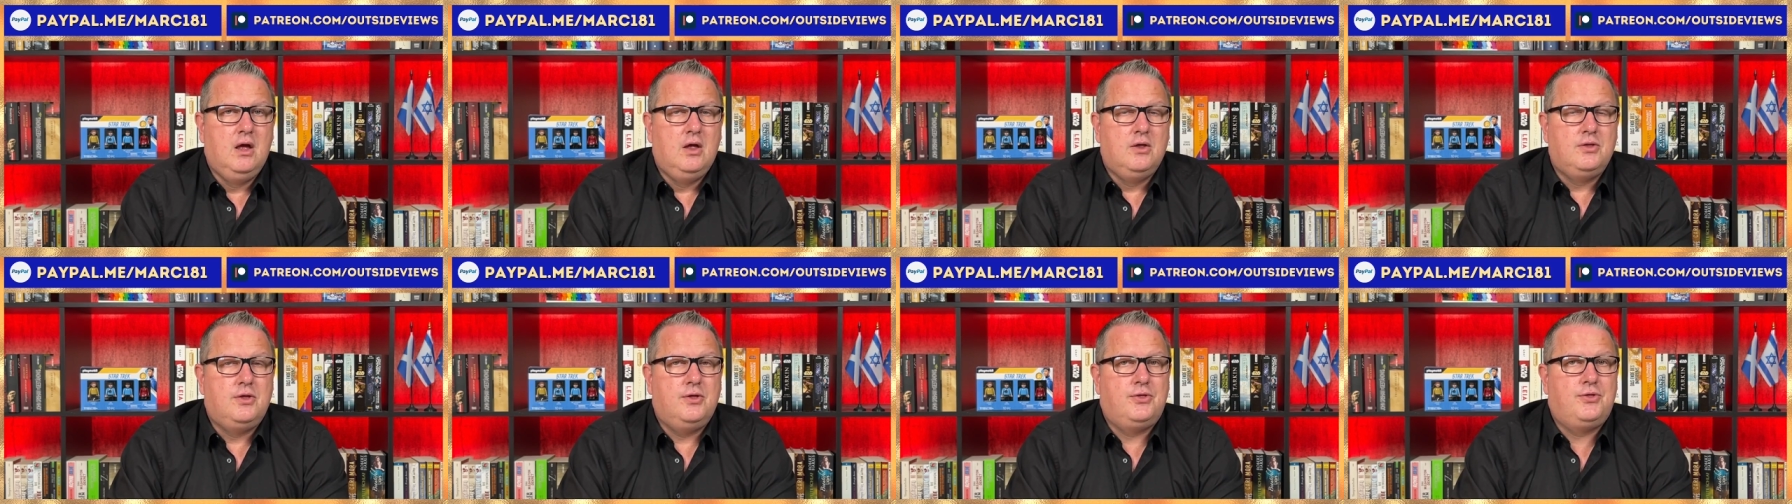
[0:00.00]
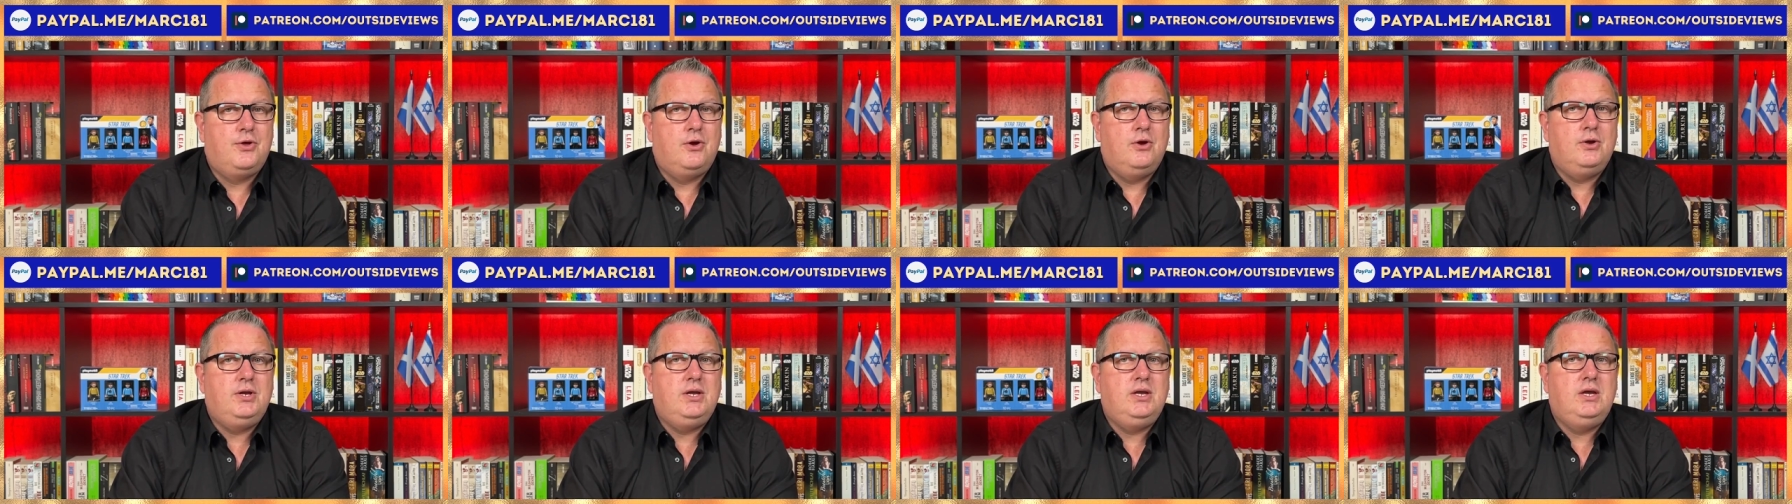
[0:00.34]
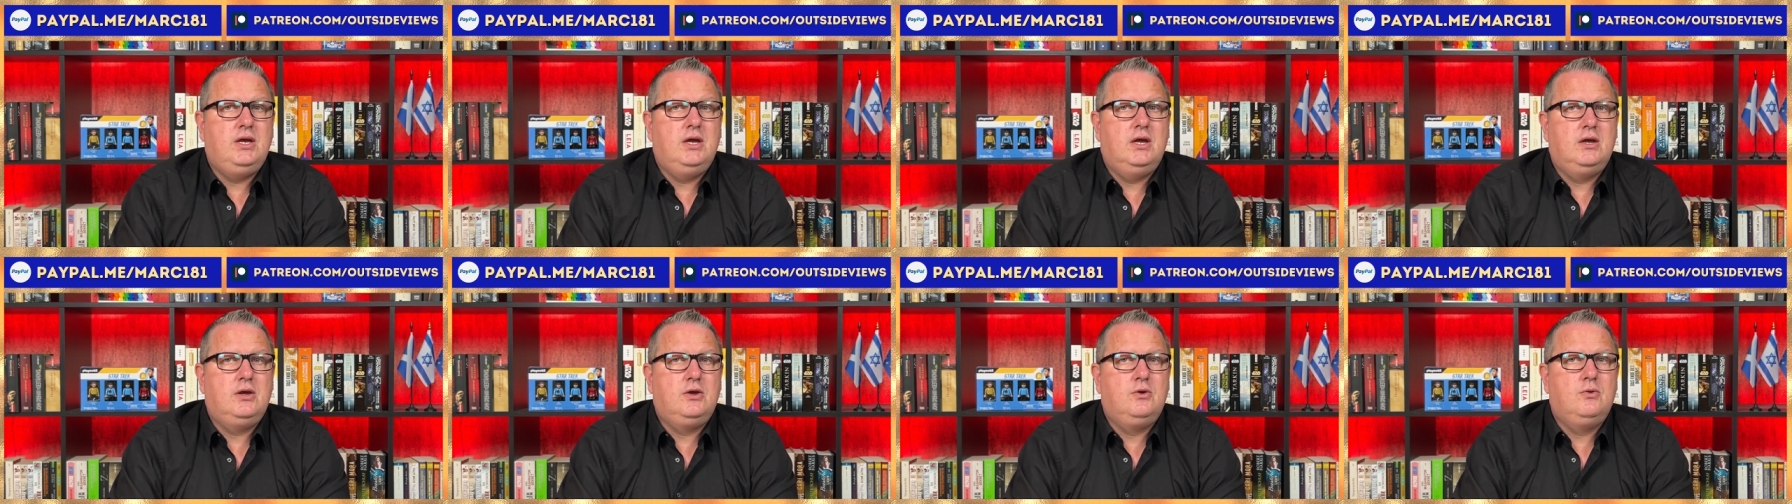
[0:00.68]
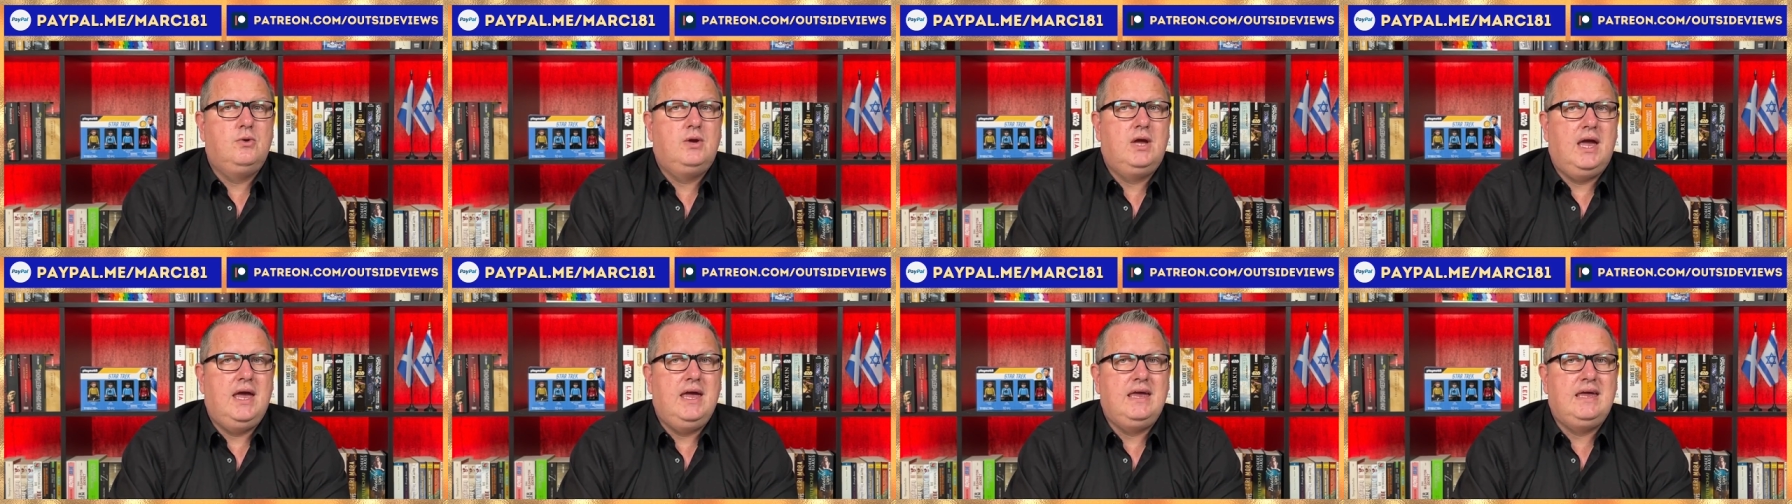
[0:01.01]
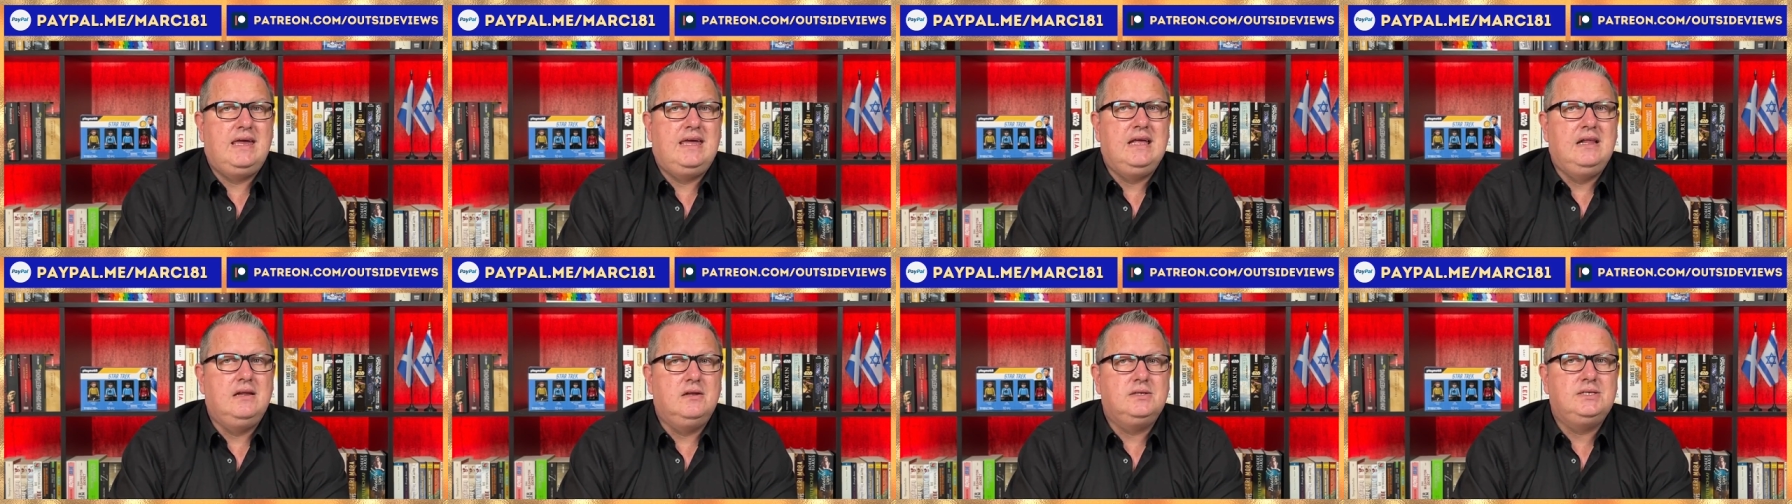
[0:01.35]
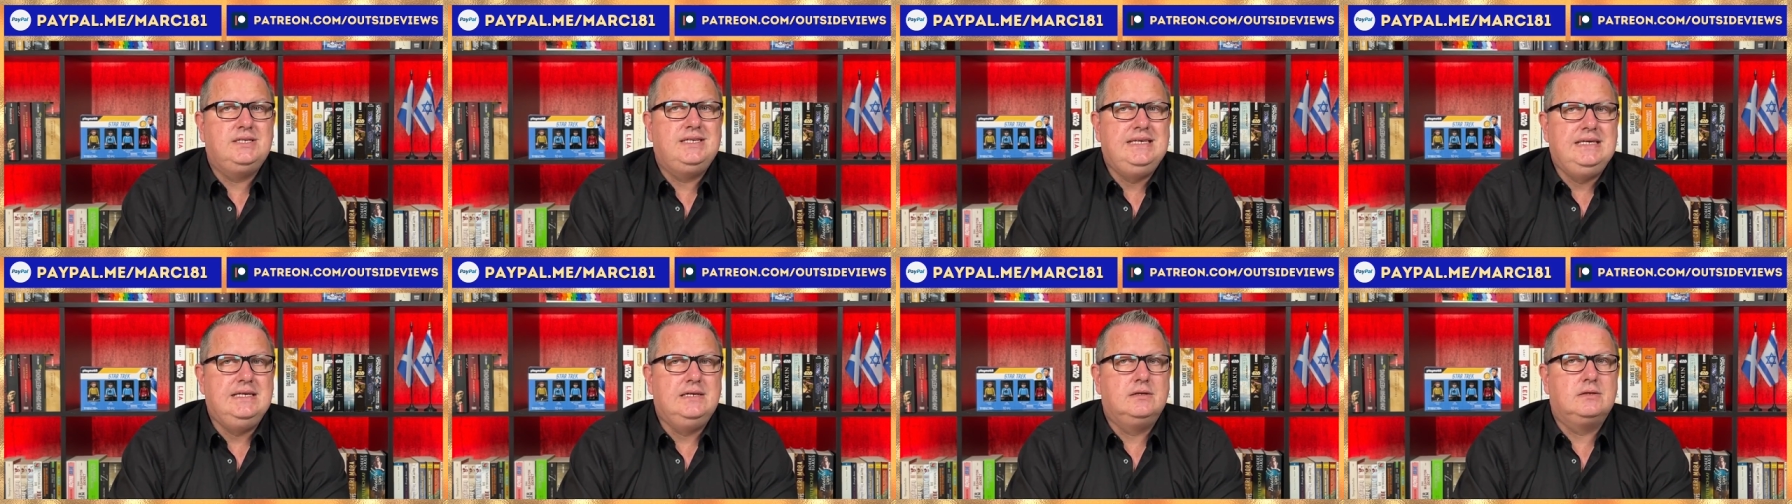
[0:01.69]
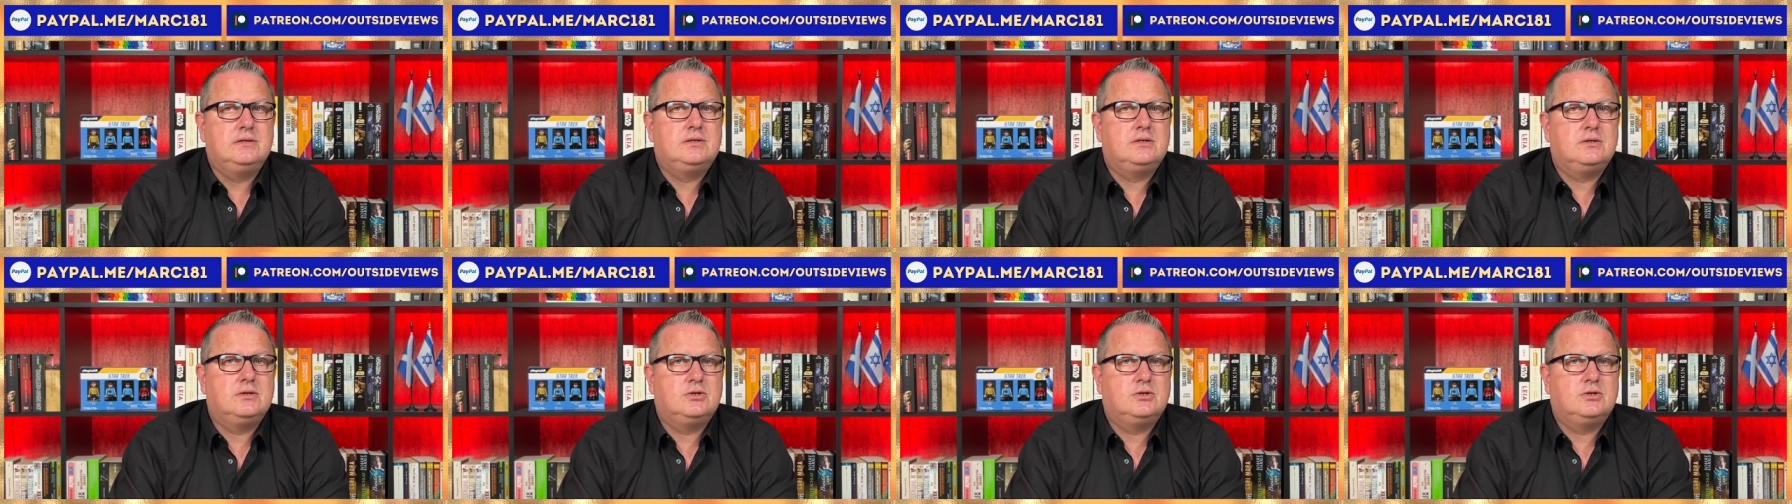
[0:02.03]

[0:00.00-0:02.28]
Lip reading: The 30-year UK gilt yield